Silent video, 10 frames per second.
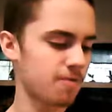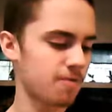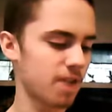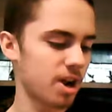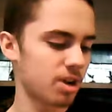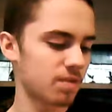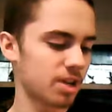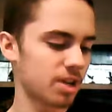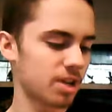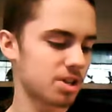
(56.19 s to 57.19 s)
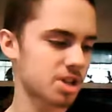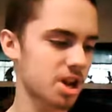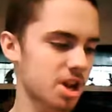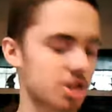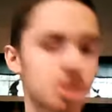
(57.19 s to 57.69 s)
fan of Deadliest
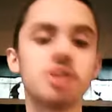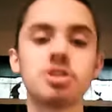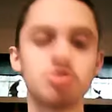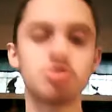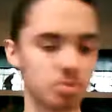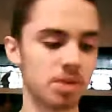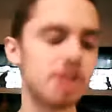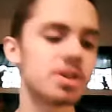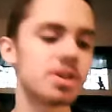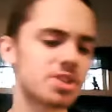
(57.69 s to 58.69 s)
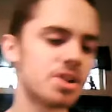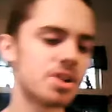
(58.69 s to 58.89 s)
Catch, and true it is.